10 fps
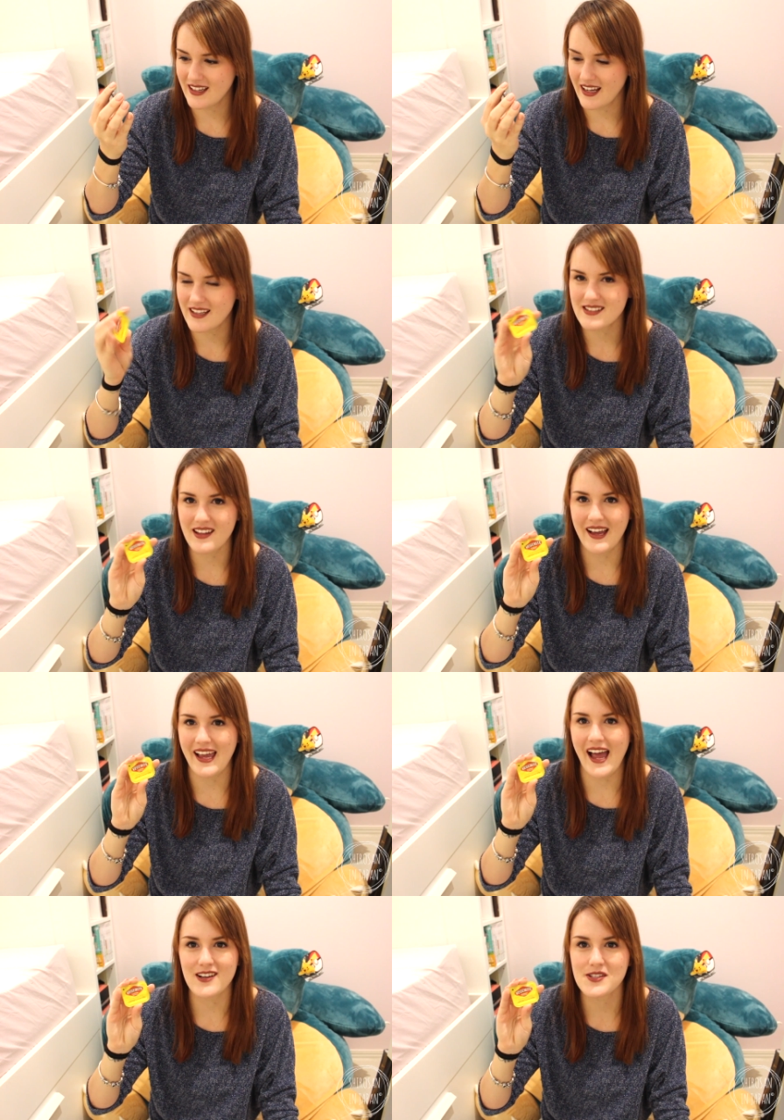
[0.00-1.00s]
is like
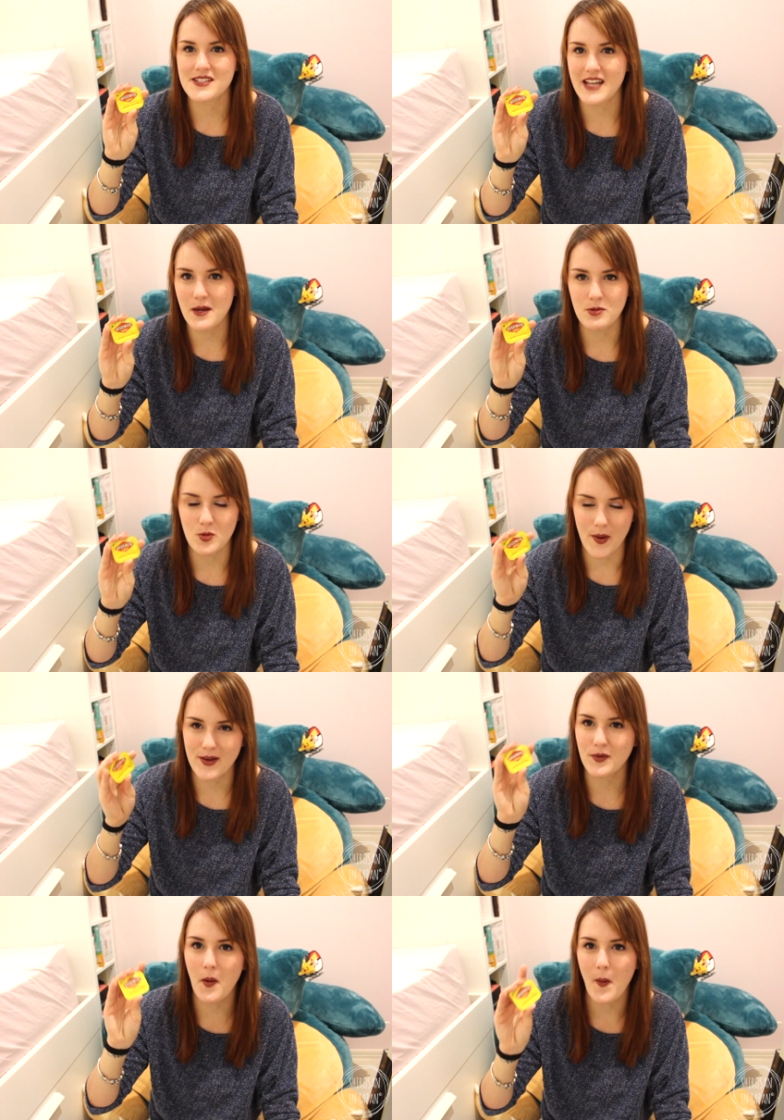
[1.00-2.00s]
our staple. We
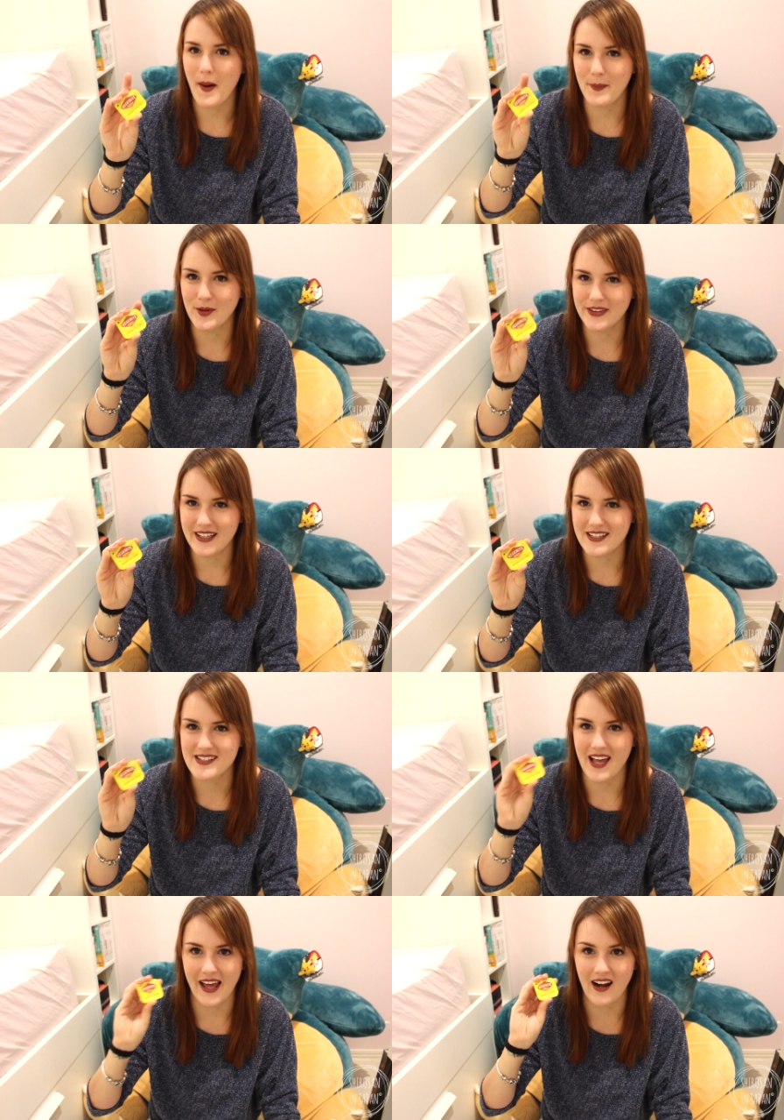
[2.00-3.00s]
grow up on
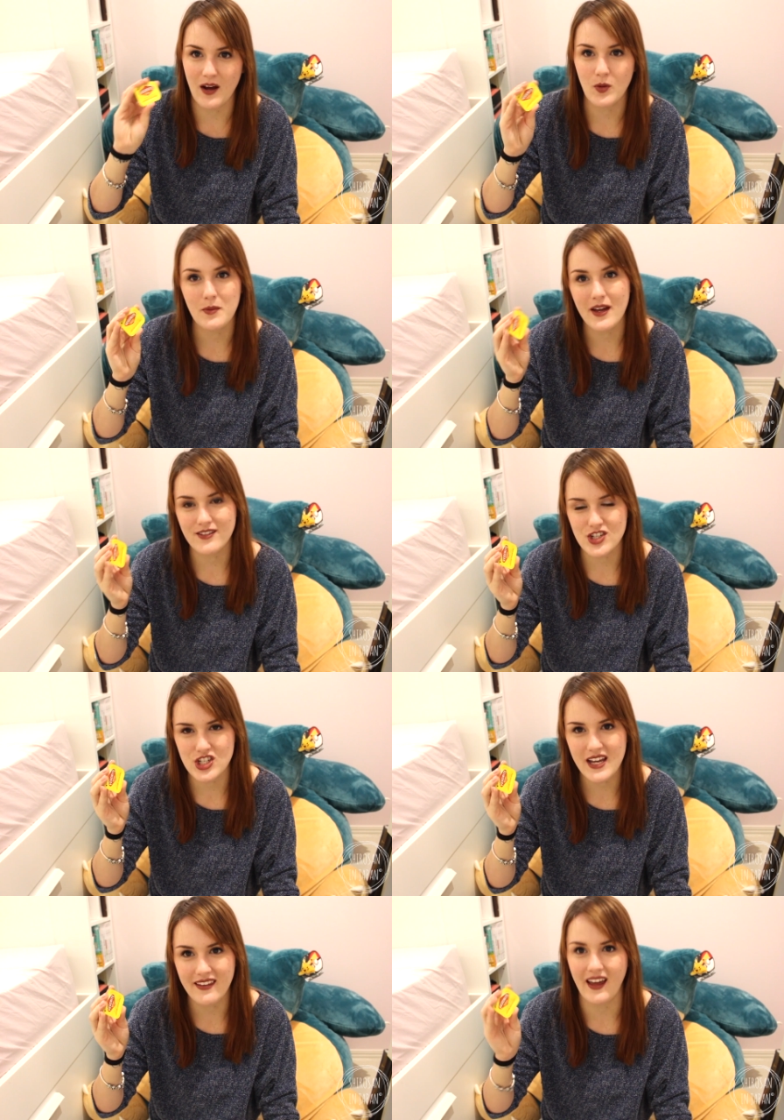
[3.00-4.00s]
this and I want to be able to
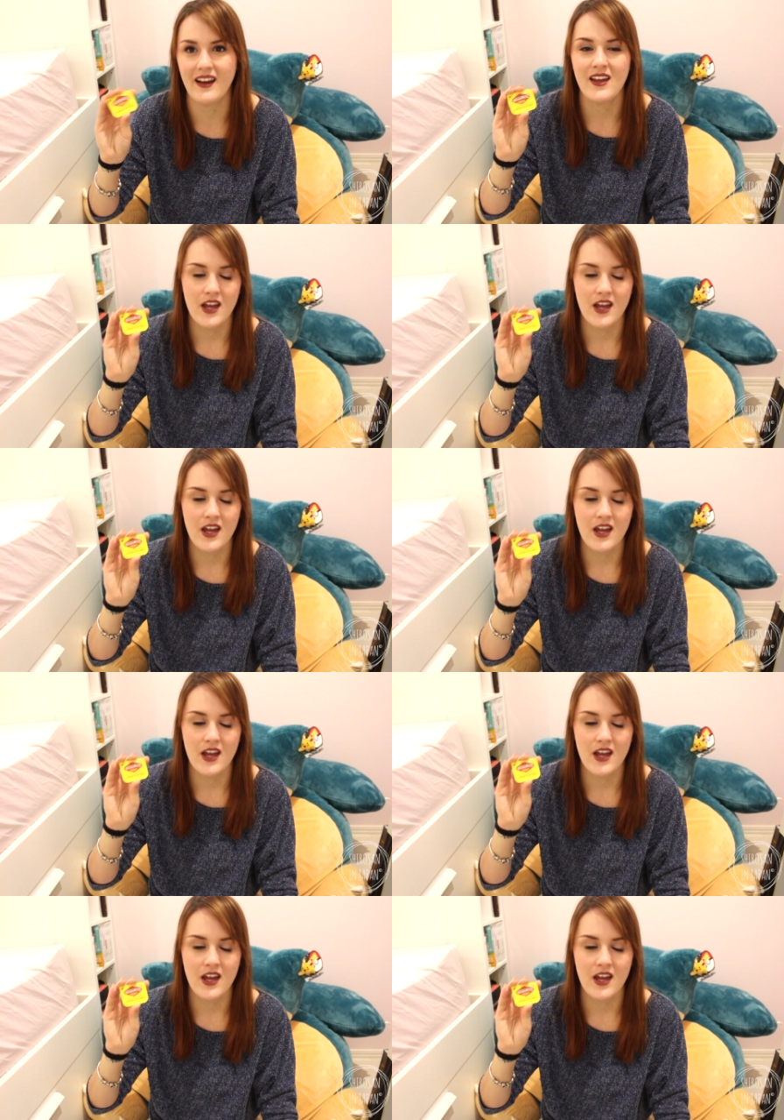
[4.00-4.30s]
share that.